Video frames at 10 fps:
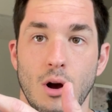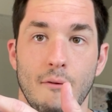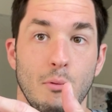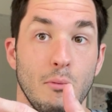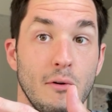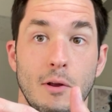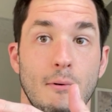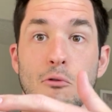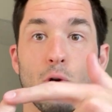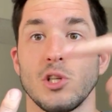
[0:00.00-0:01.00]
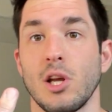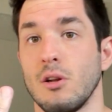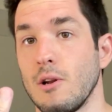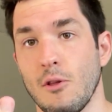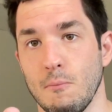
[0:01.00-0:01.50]
of a movie before you see
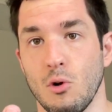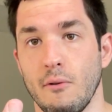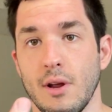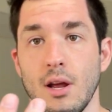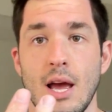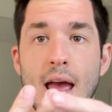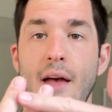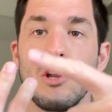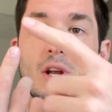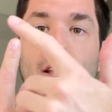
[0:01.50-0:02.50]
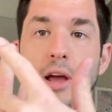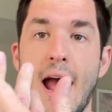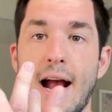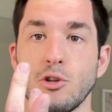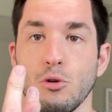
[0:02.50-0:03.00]
another movie, and then you get the
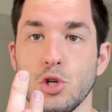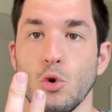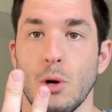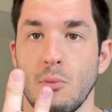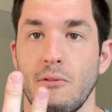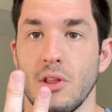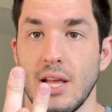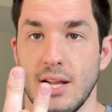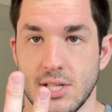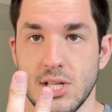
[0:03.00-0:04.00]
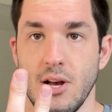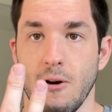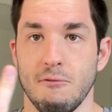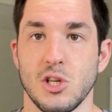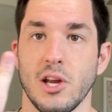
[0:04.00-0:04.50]
actual story movie
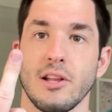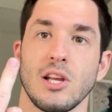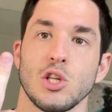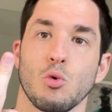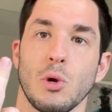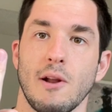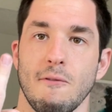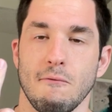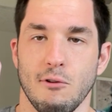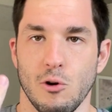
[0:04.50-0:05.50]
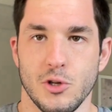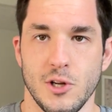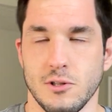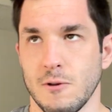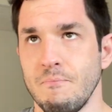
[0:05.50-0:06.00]
itself. So you get these three different
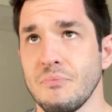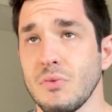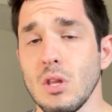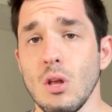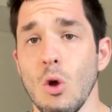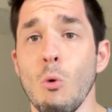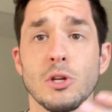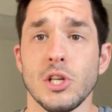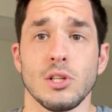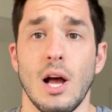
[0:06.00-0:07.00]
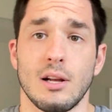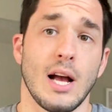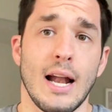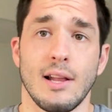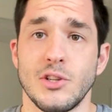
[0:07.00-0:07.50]
versions, which is
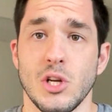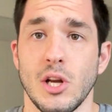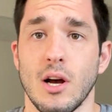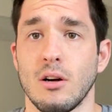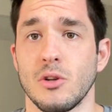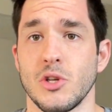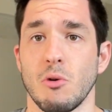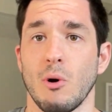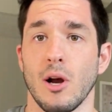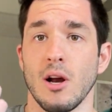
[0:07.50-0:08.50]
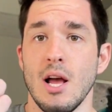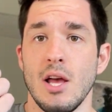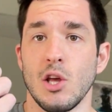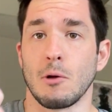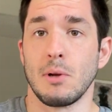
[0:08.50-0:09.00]
kind of like genealogy, where
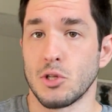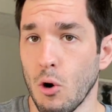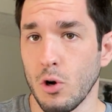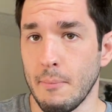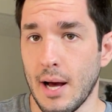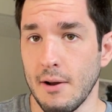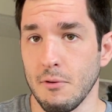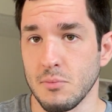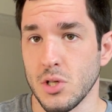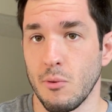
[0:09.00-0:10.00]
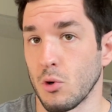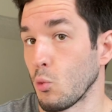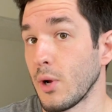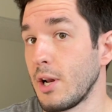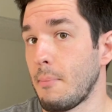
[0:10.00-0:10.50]
you can be told about it from someone or
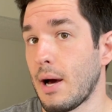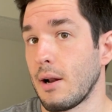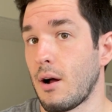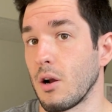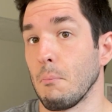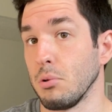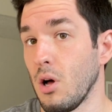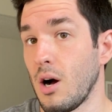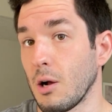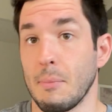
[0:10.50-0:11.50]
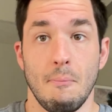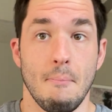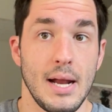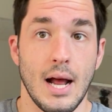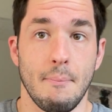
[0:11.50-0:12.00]
read about it on a blog, but
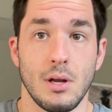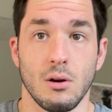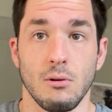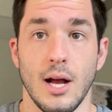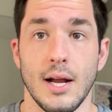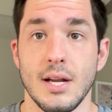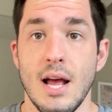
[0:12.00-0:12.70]
may not be correct.